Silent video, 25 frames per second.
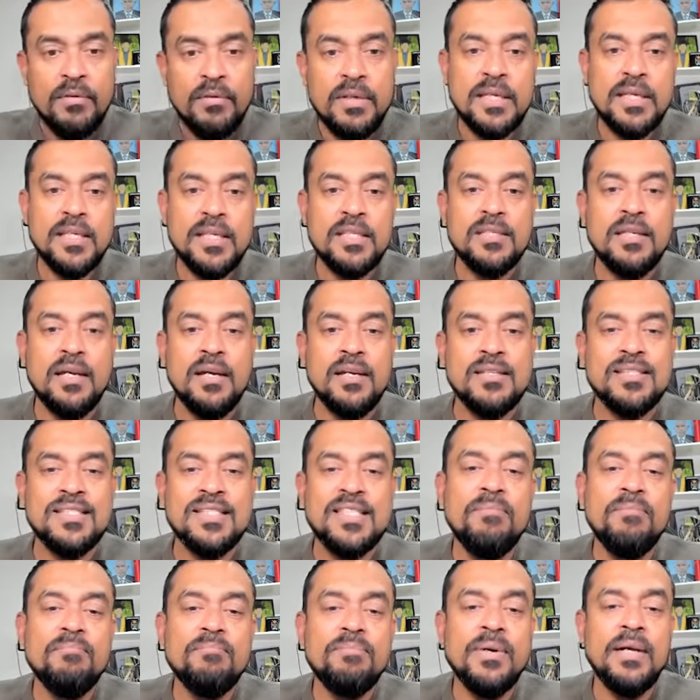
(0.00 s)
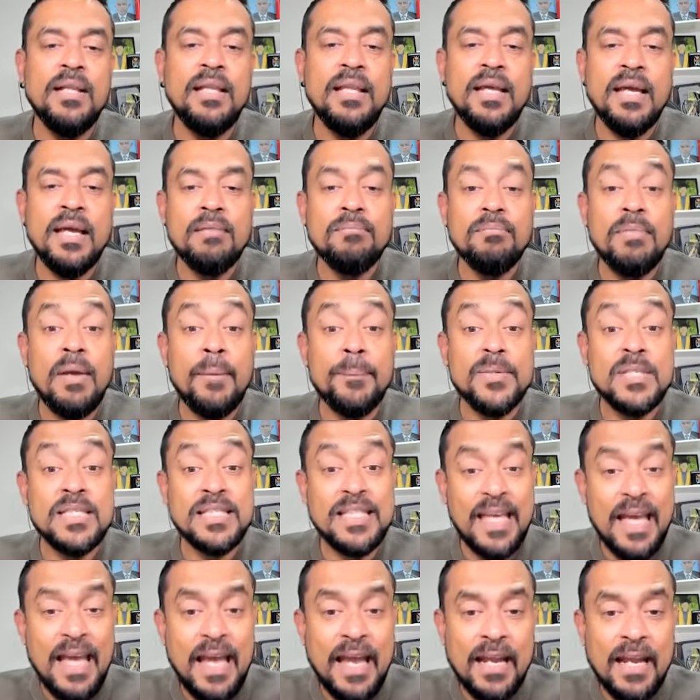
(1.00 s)
which is simple Nmap
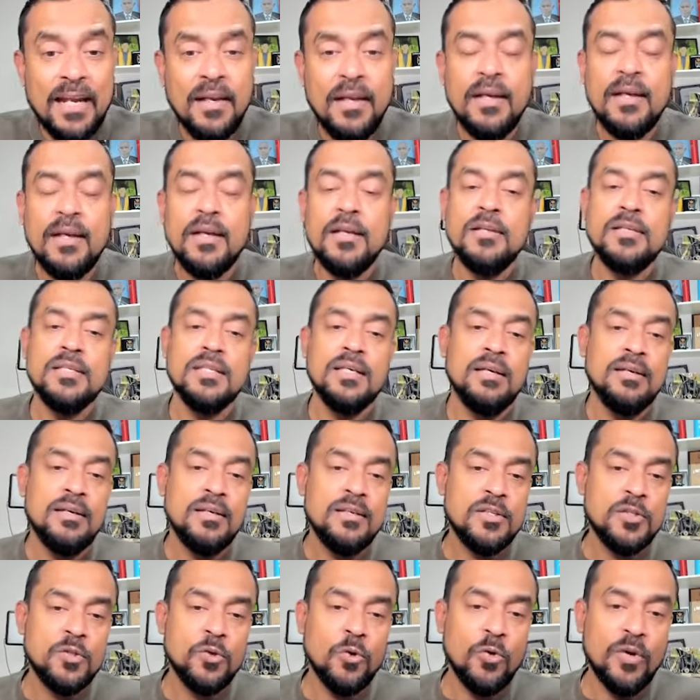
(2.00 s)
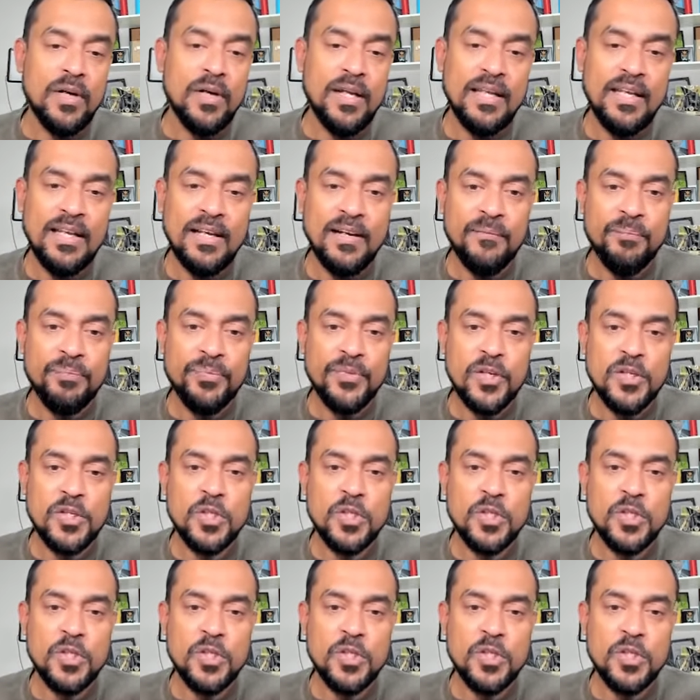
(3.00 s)
scan shown here.